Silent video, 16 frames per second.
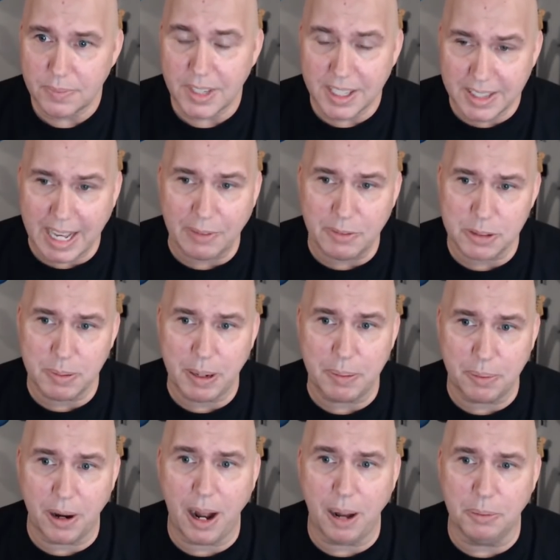that was my
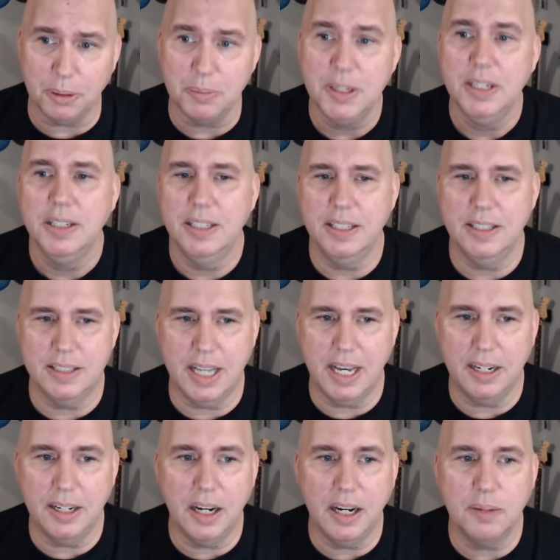problem is
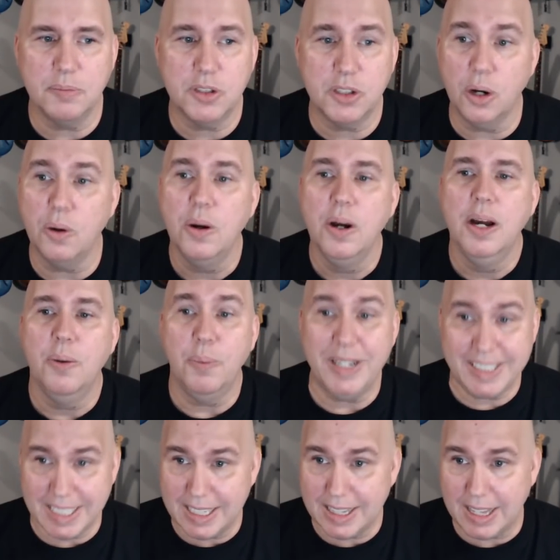that um, so we
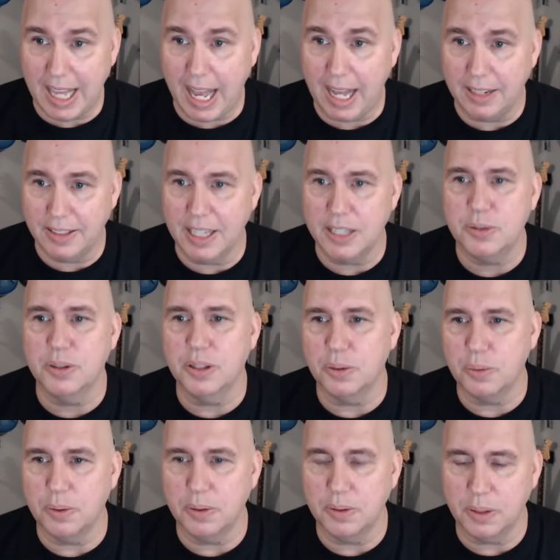did that that's what
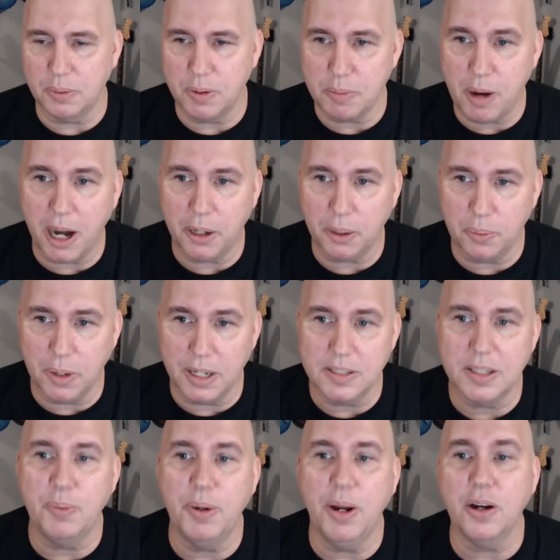the, the remodel was
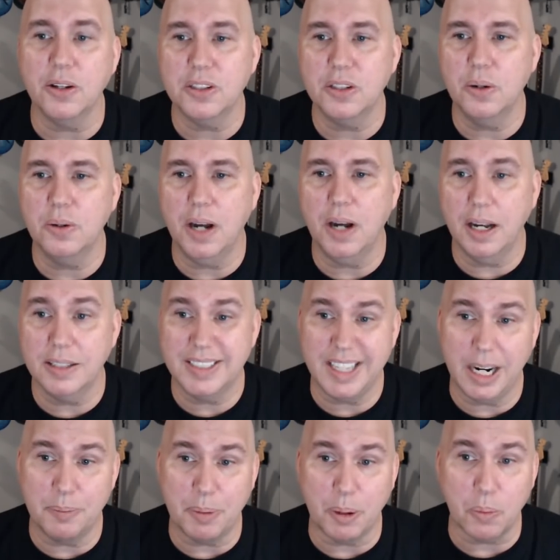we also uh,
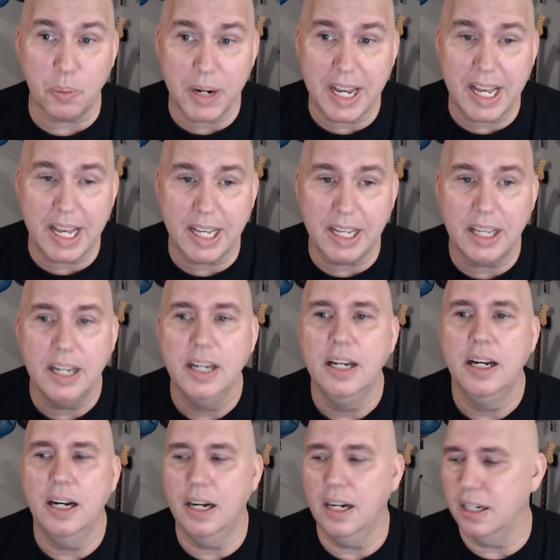set up a rig
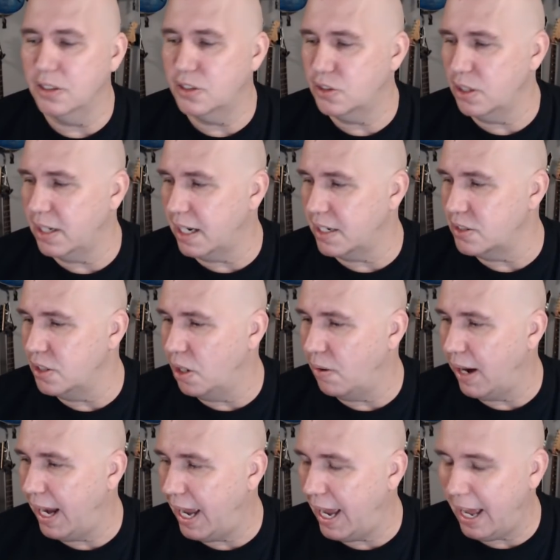uh, so you guys know
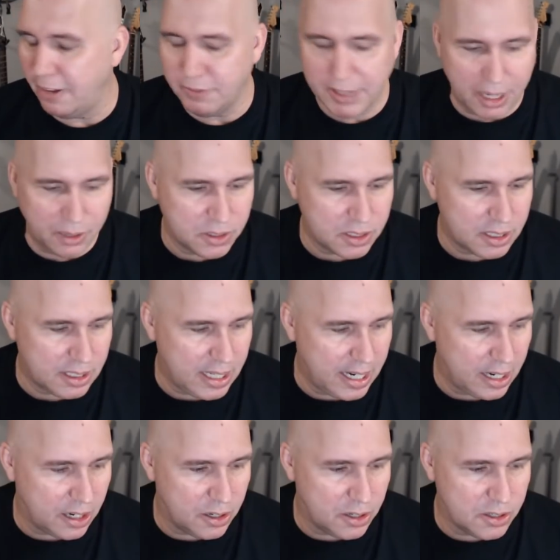i have
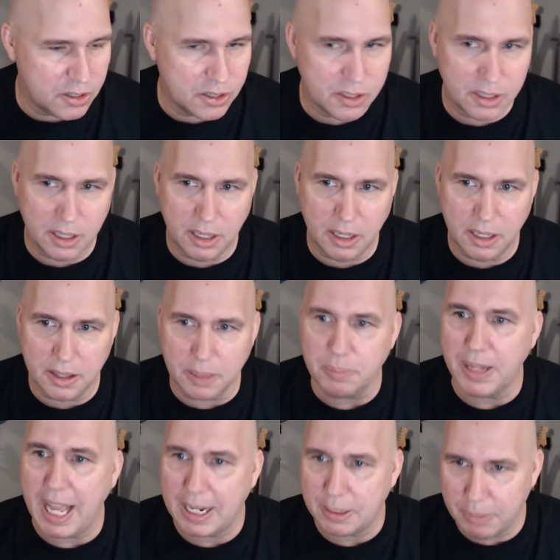downstairs uh, the
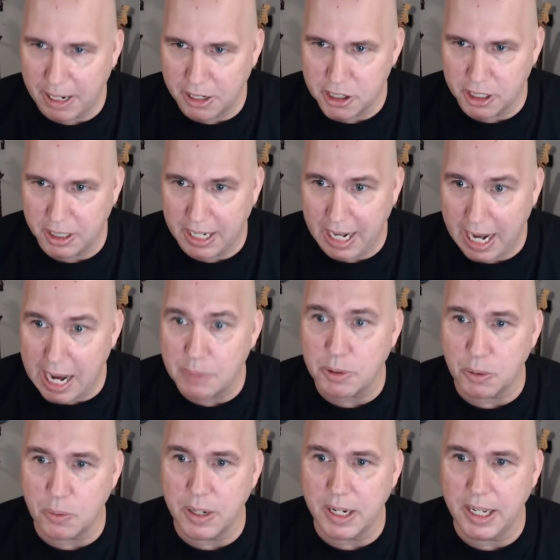Blackmagic camera
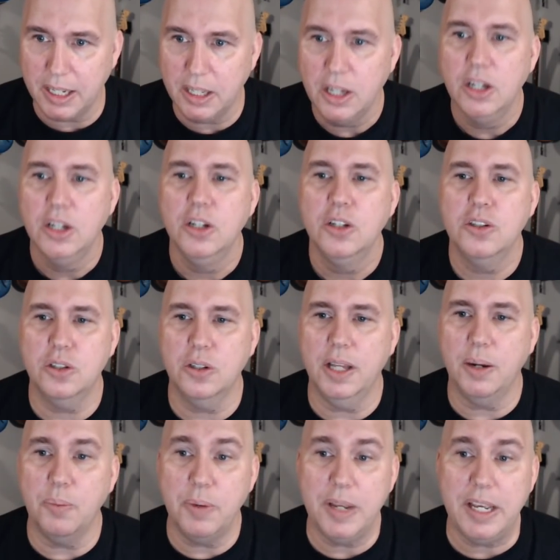rig so
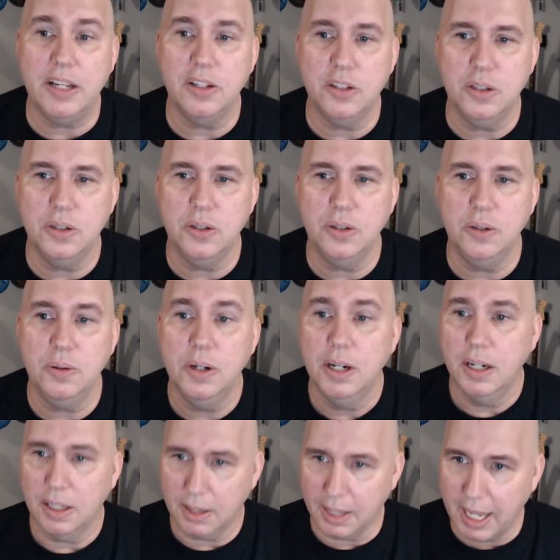that we can do
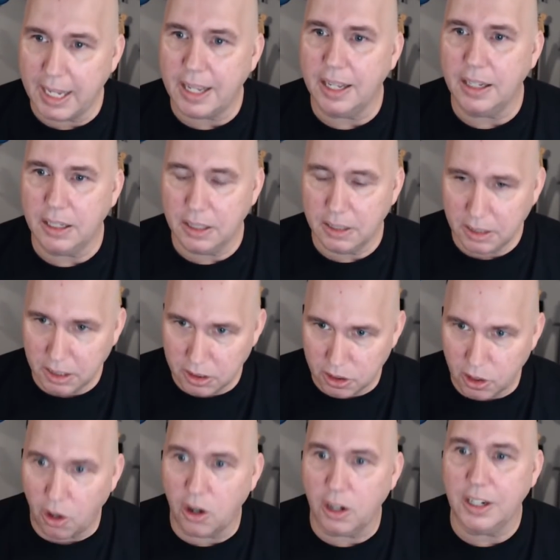like a
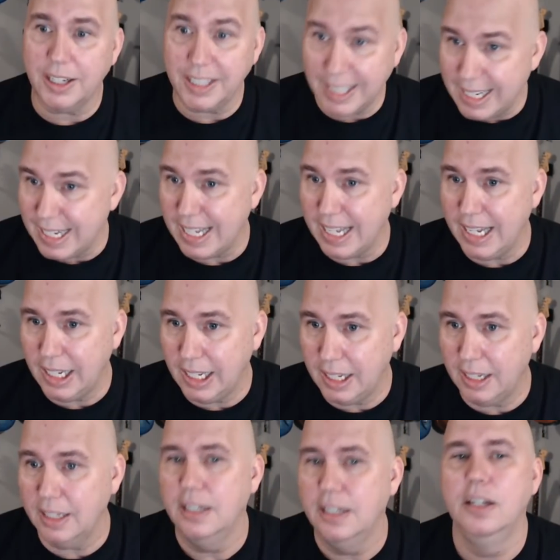guitar clinic